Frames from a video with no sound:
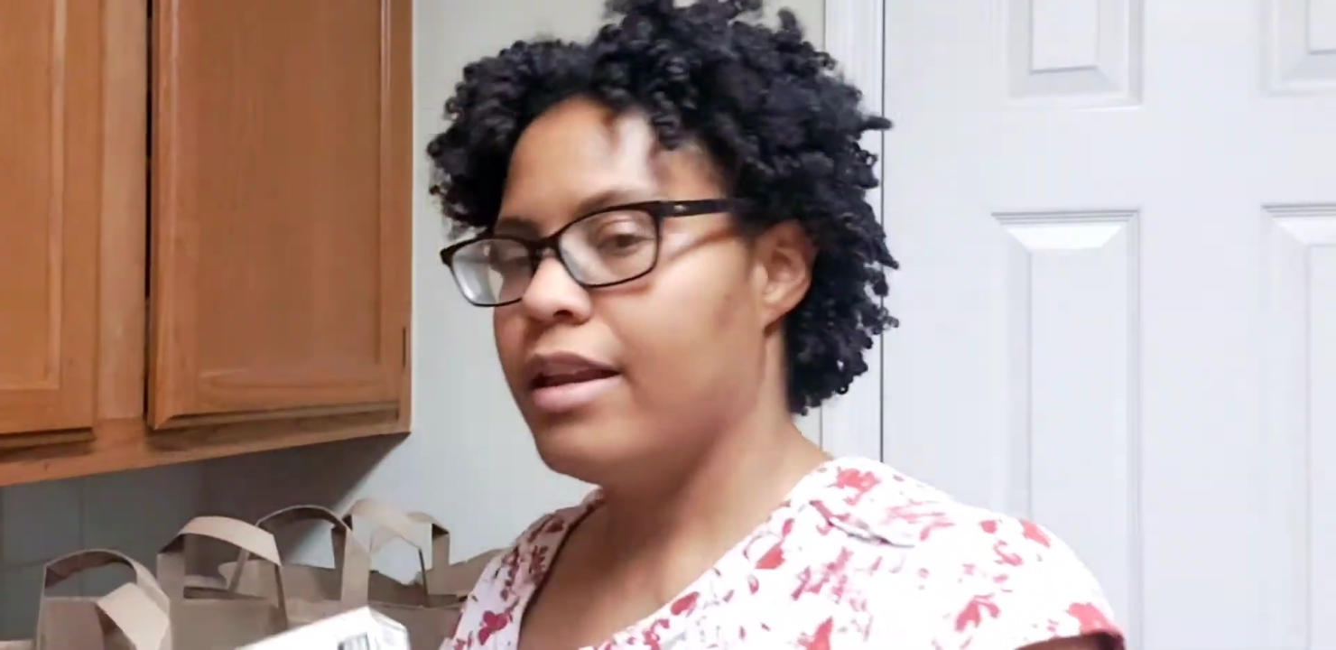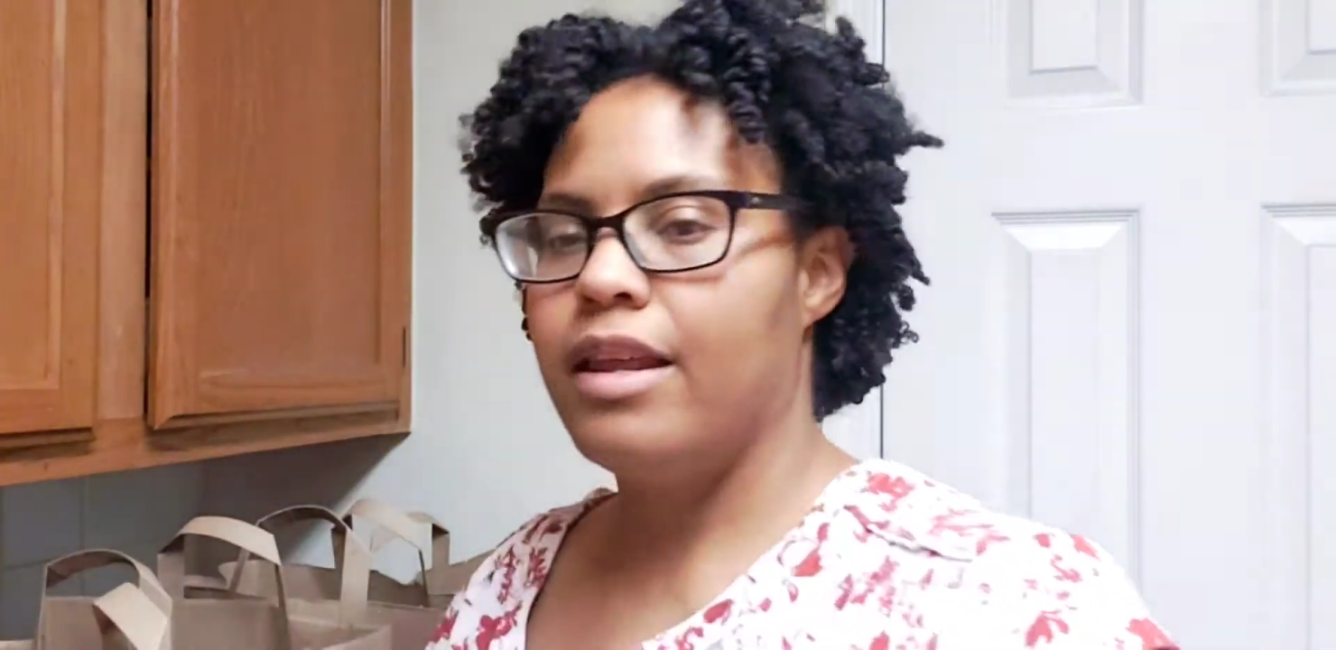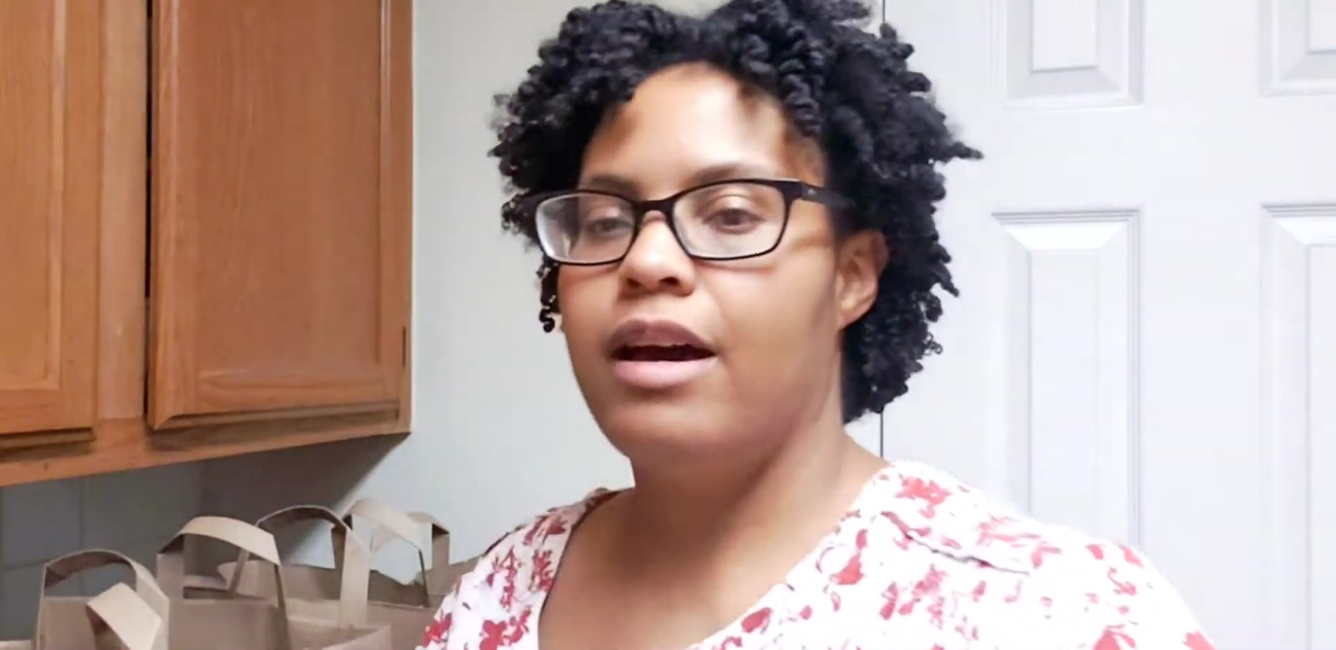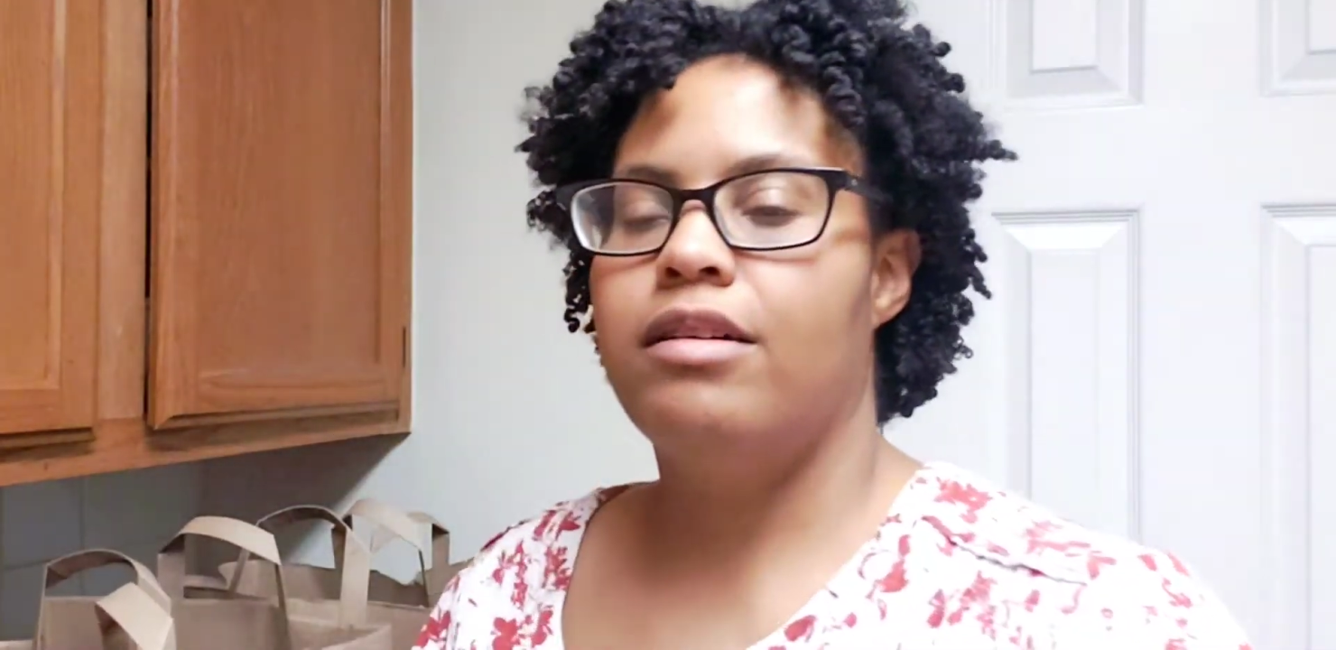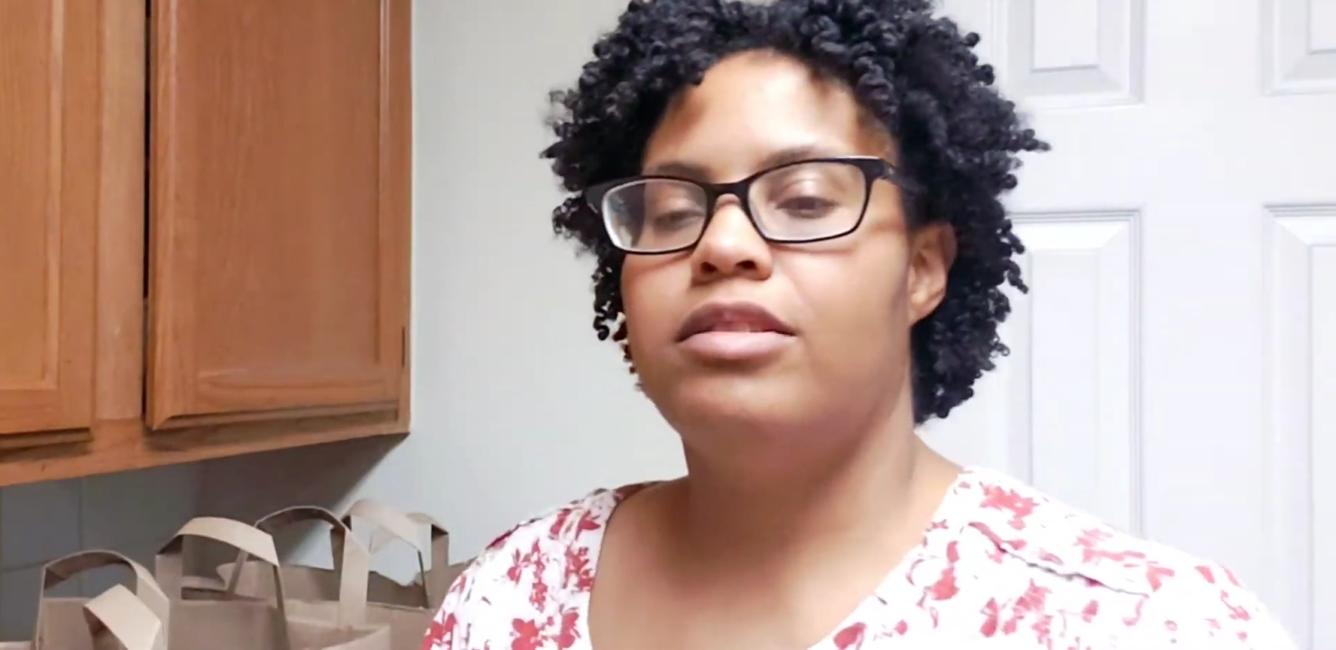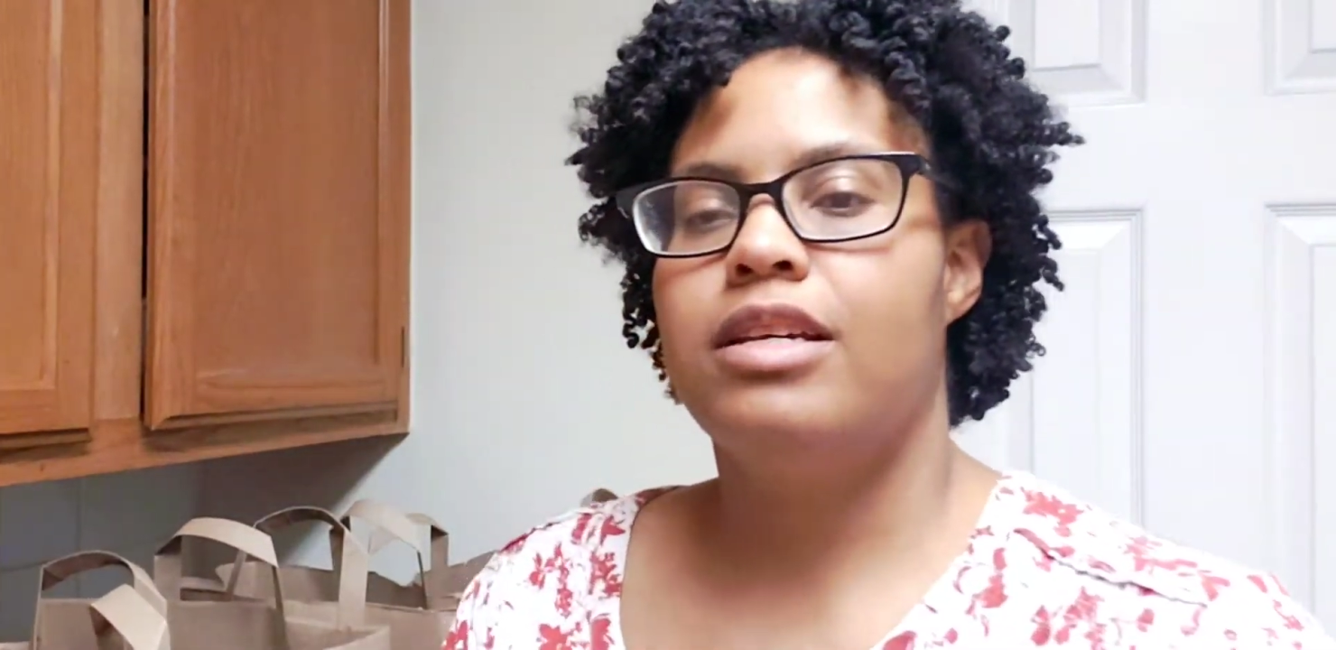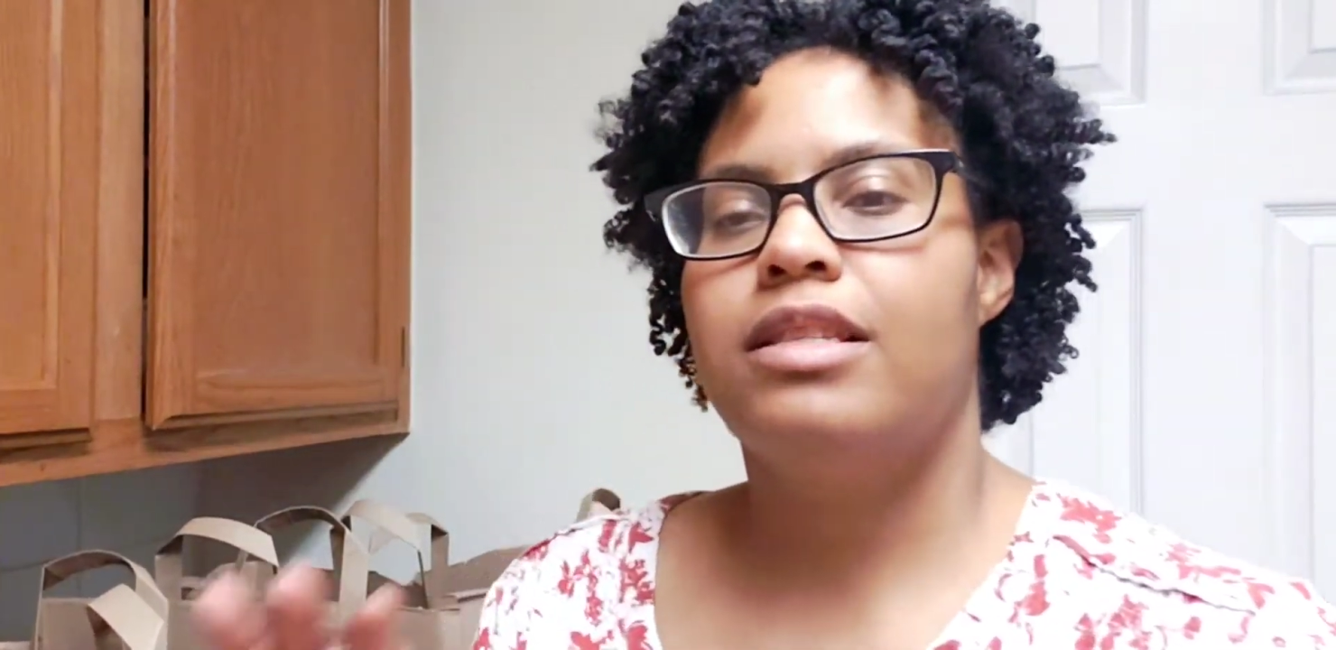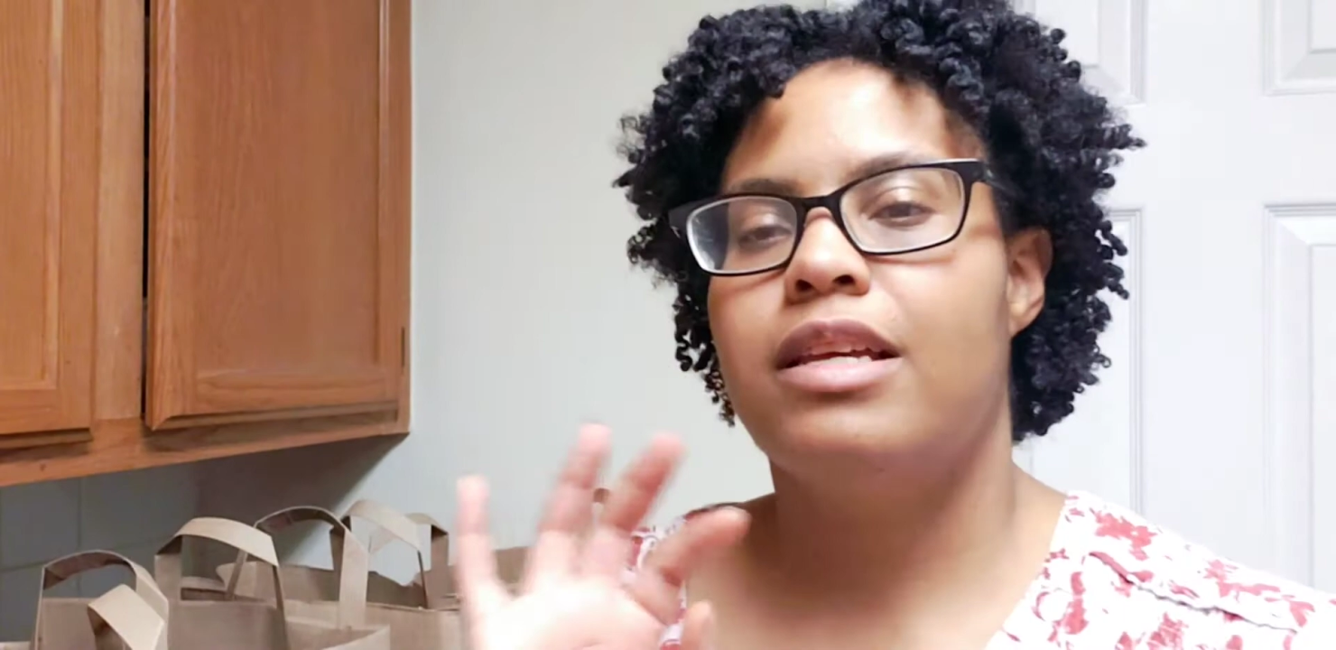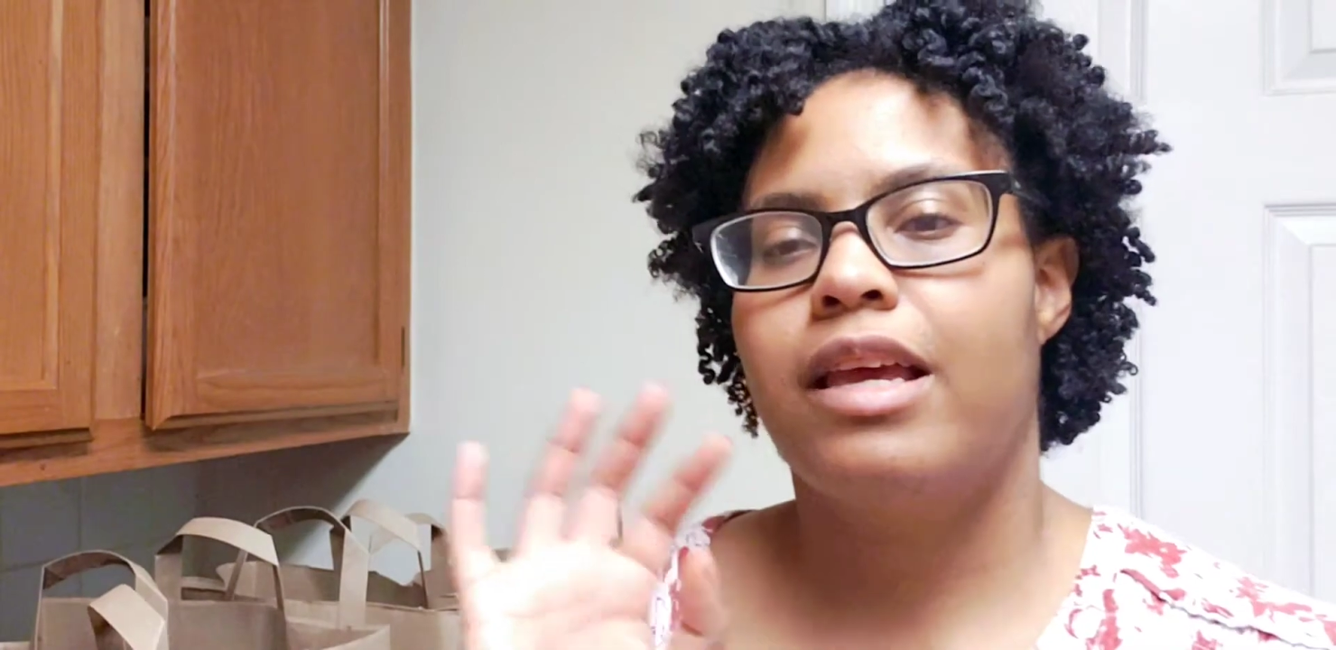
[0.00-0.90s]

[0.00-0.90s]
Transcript: Now, just in